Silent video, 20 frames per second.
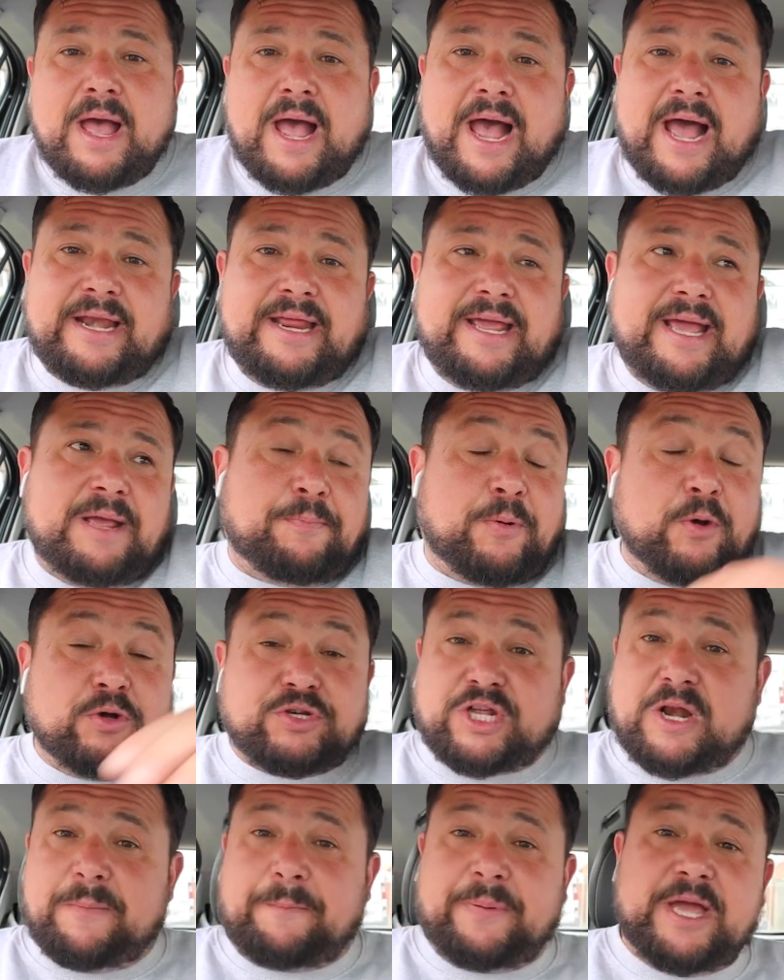And he
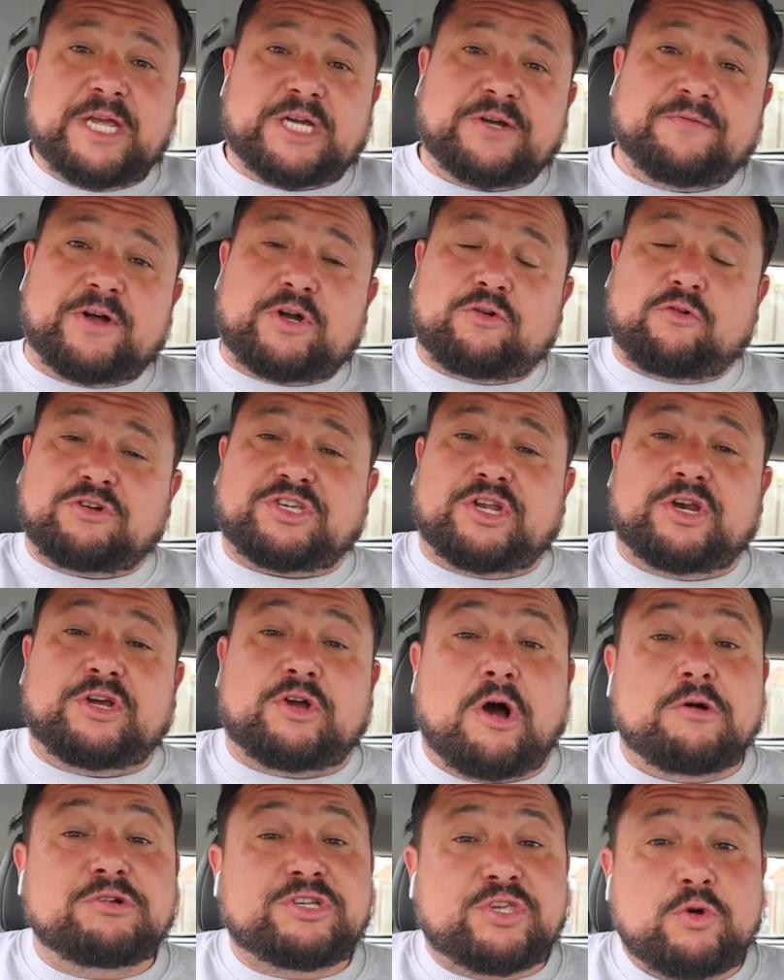puts in a peach of a cross to the
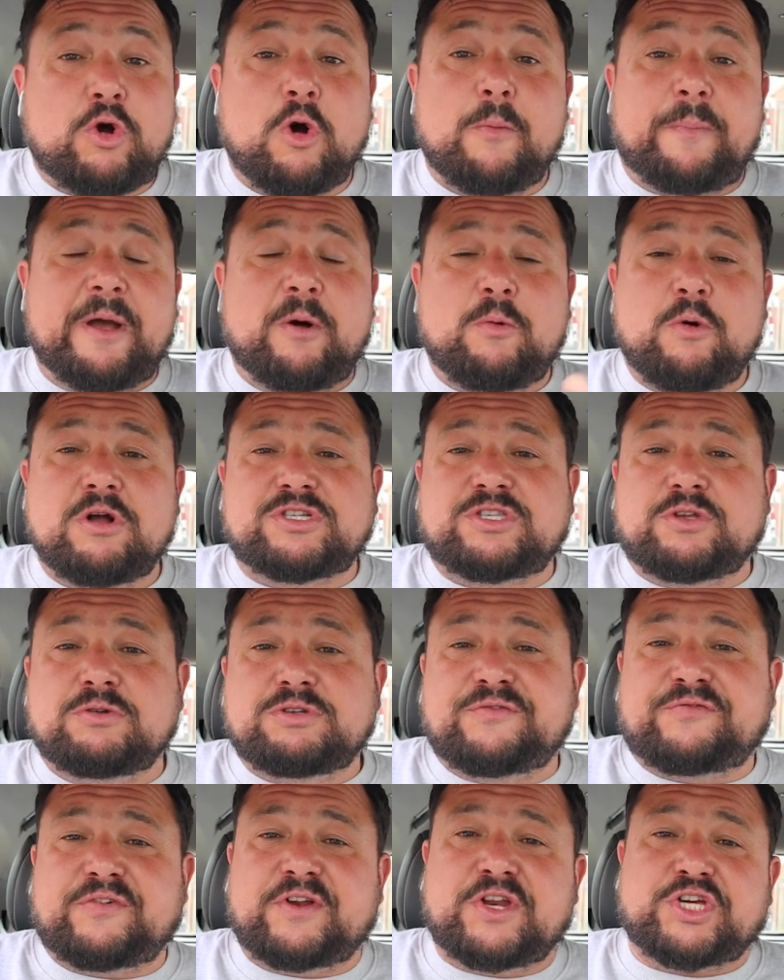guy. Still got a bit of work to do
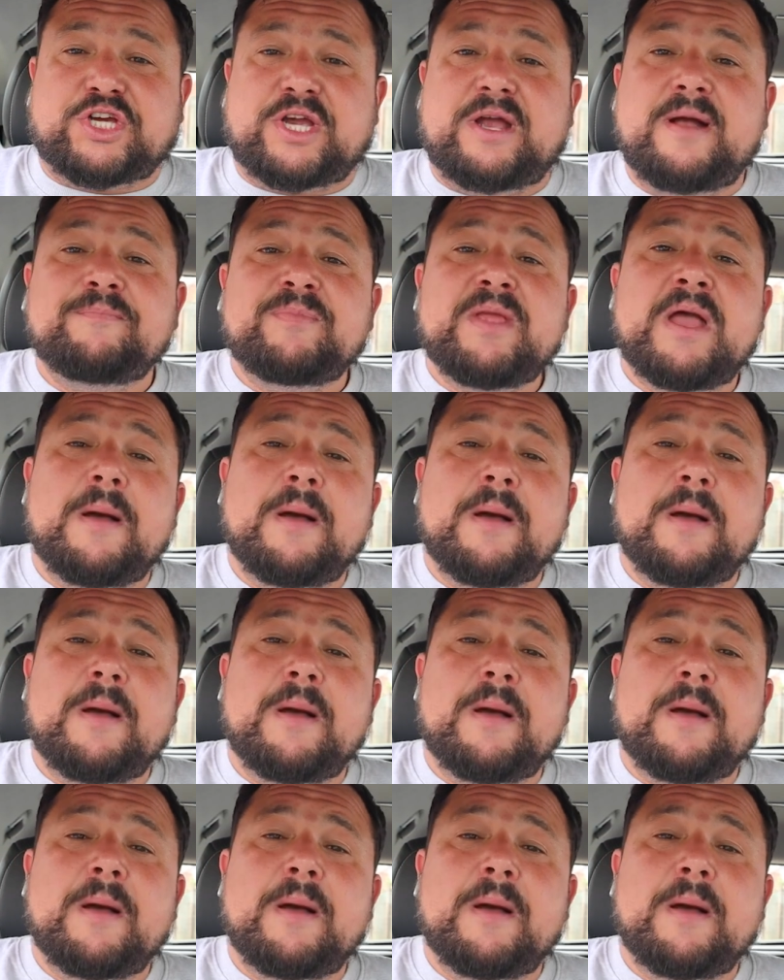to finish it.